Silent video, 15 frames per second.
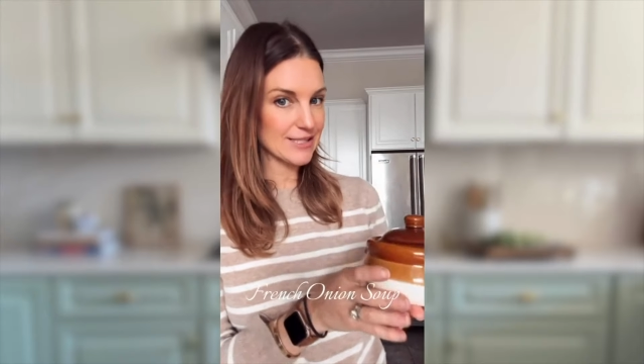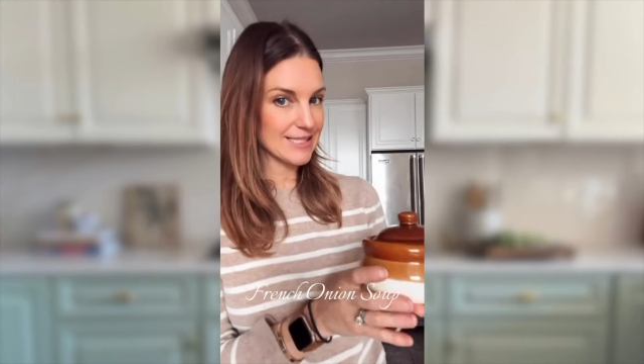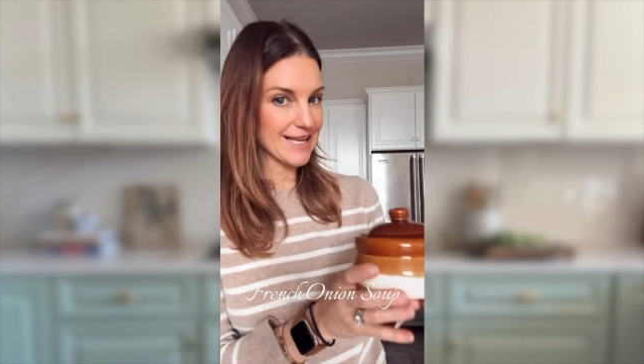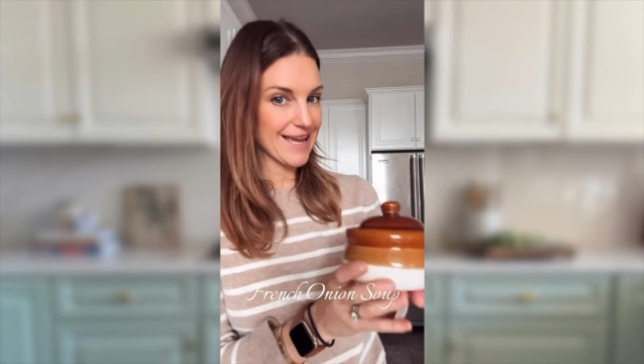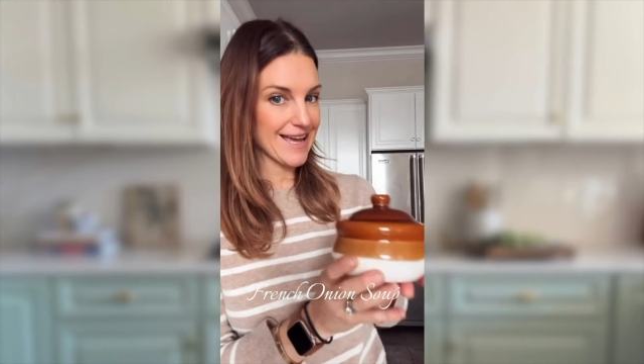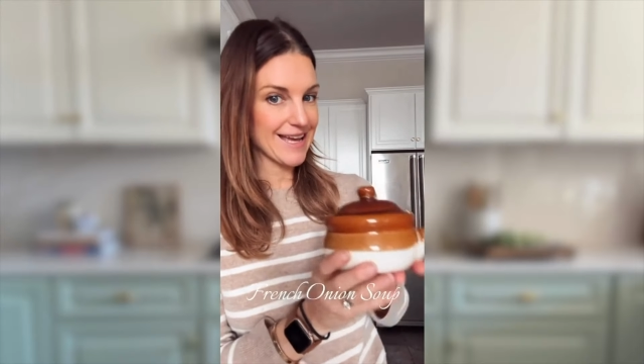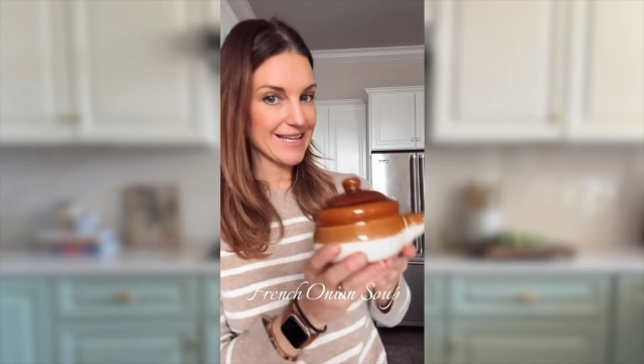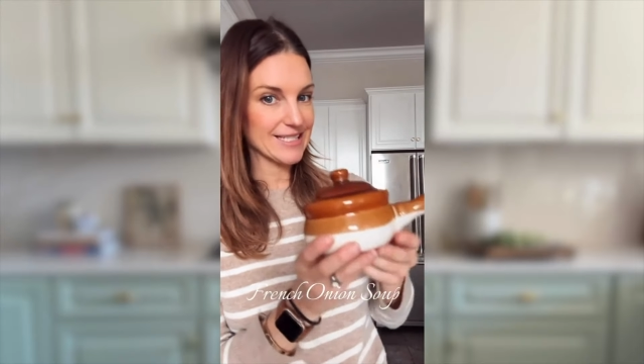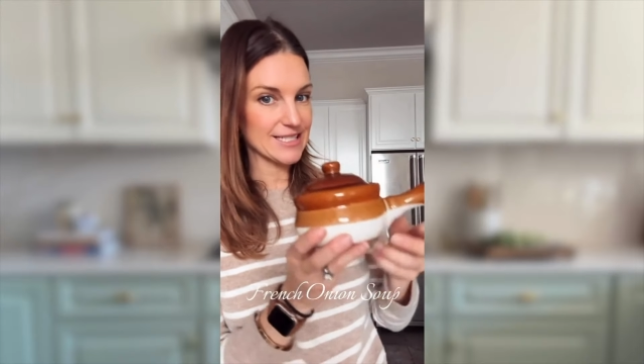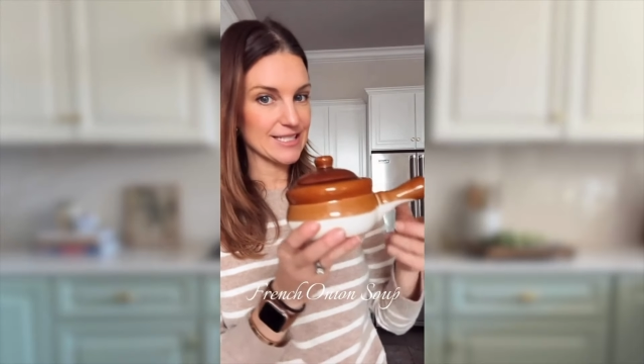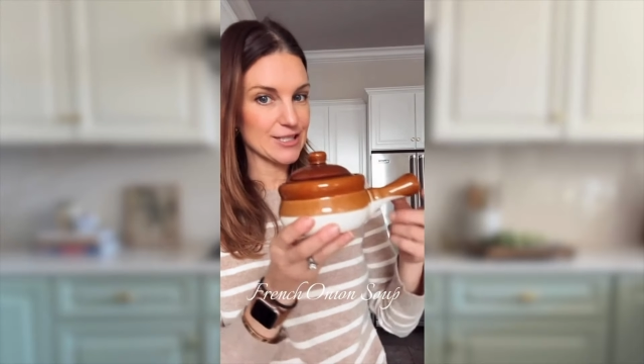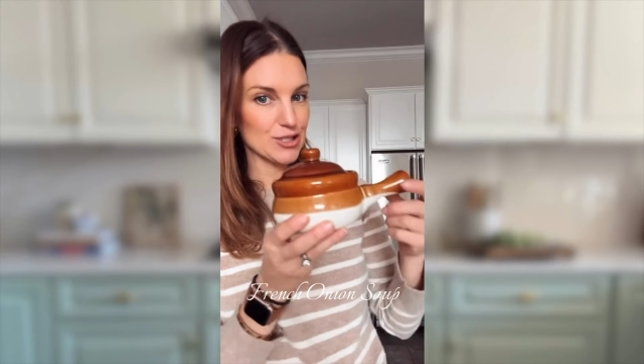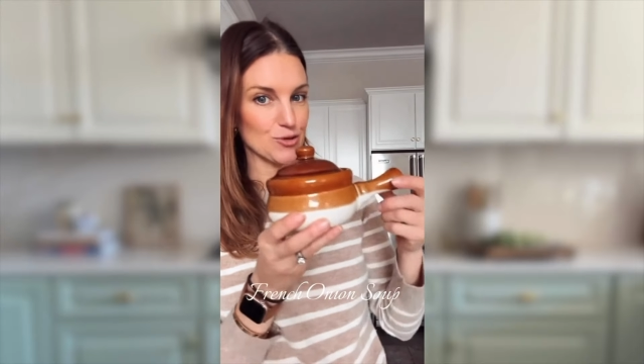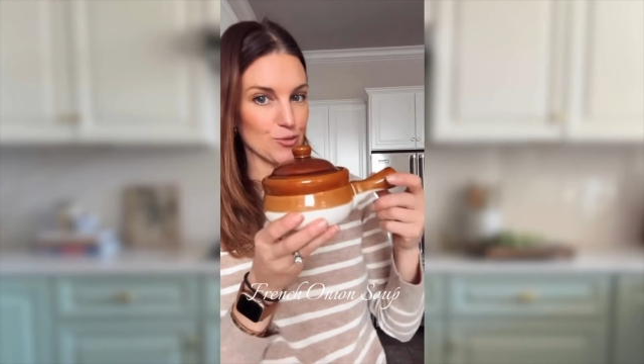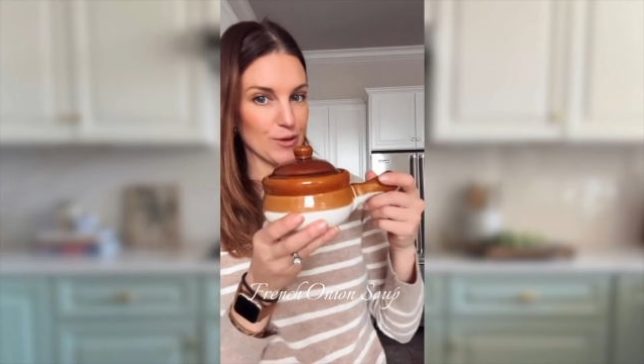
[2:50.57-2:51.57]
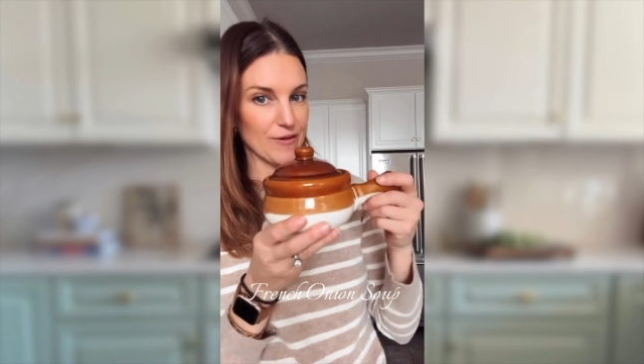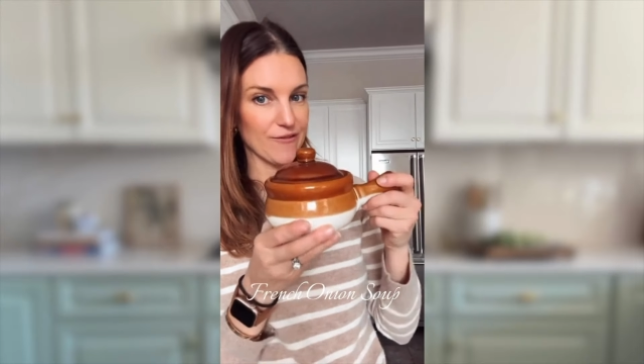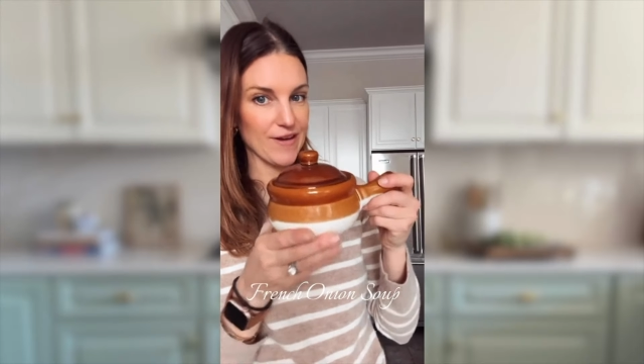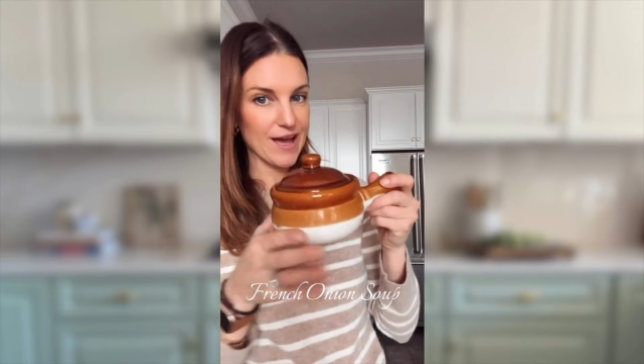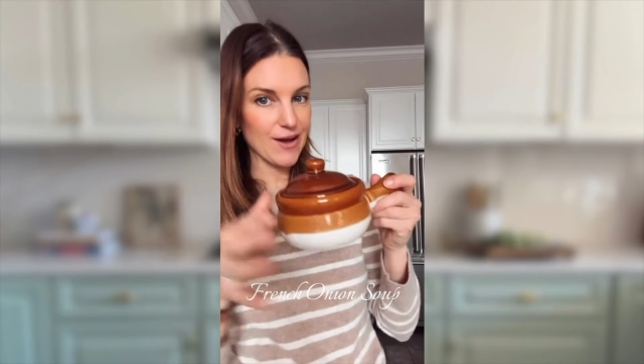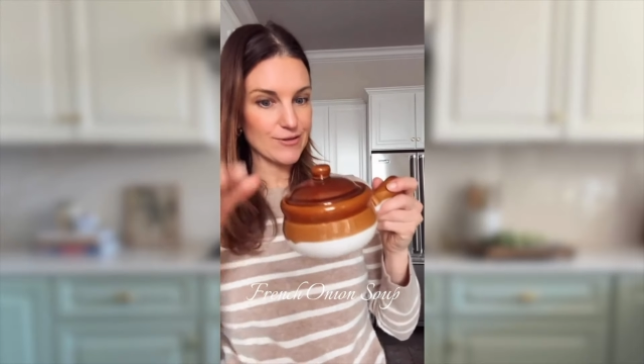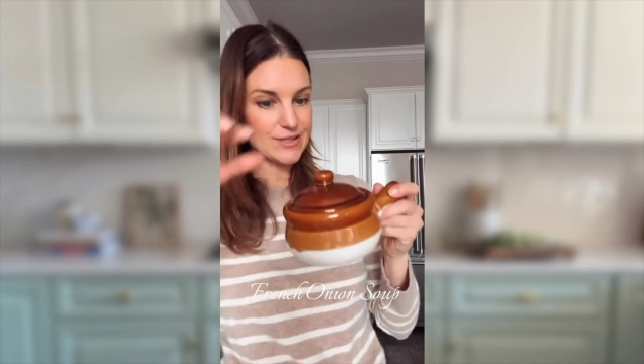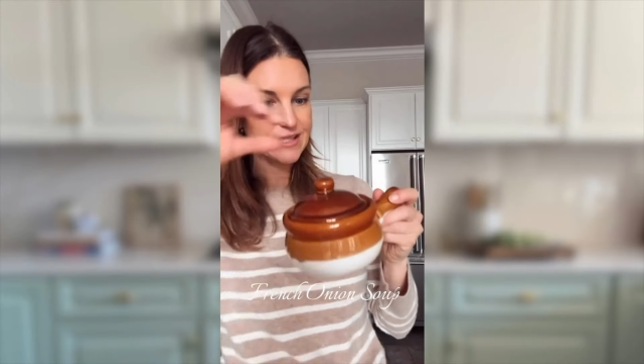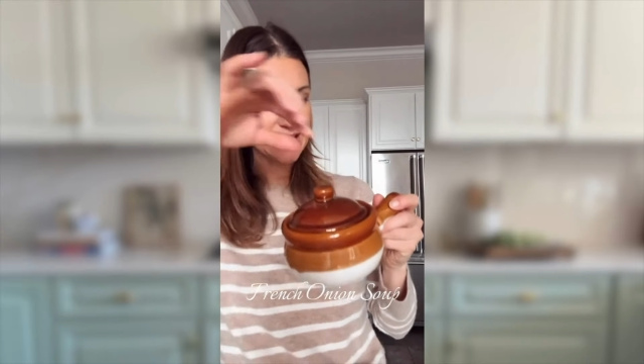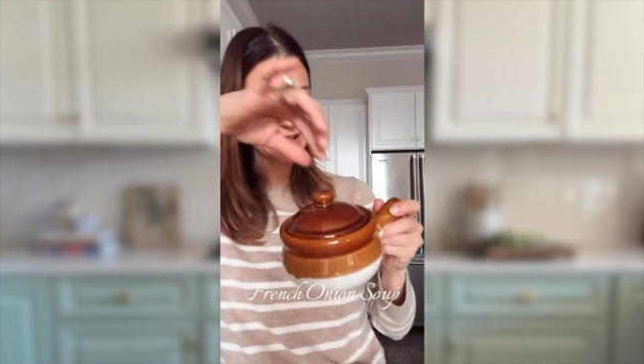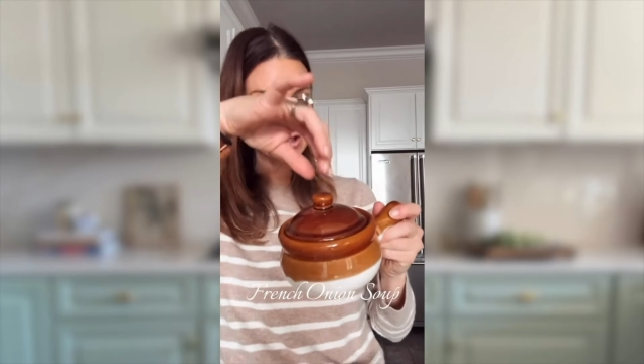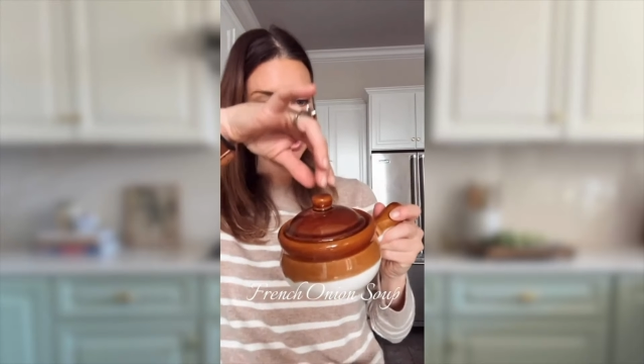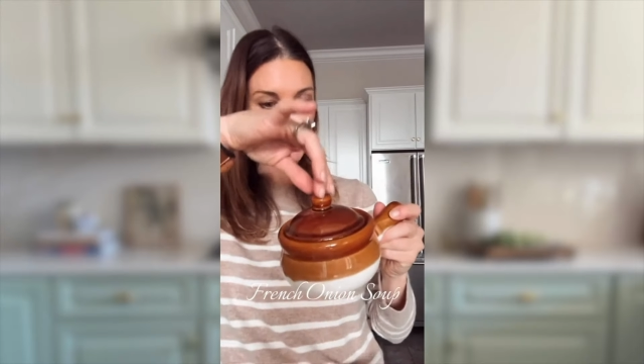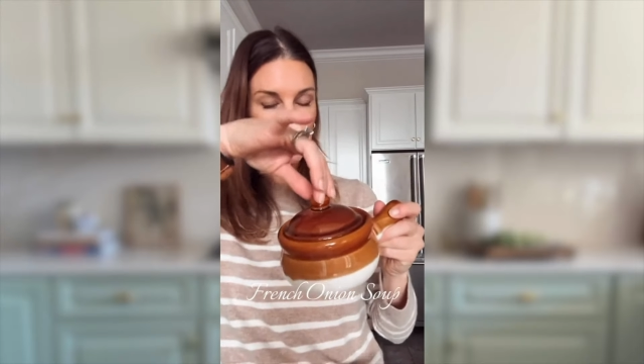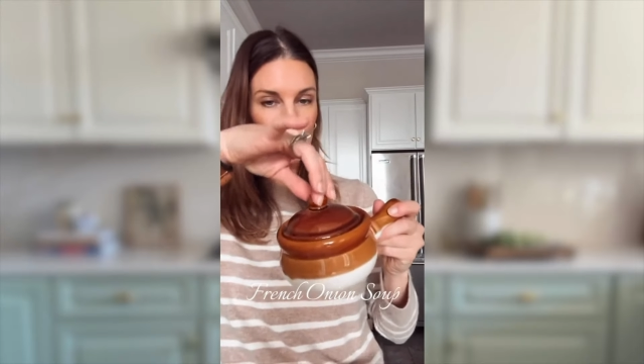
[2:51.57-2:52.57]
and we found these
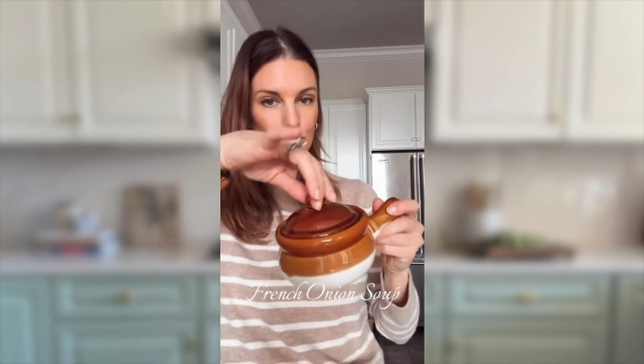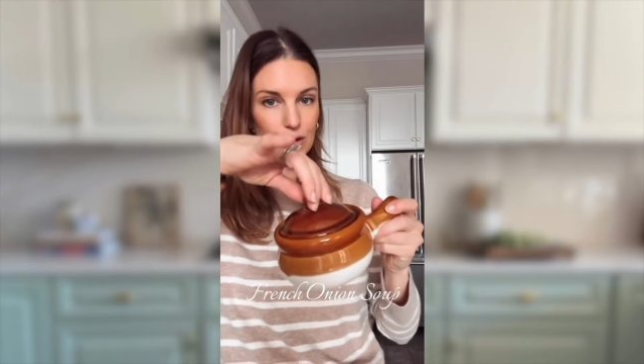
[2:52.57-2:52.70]
cute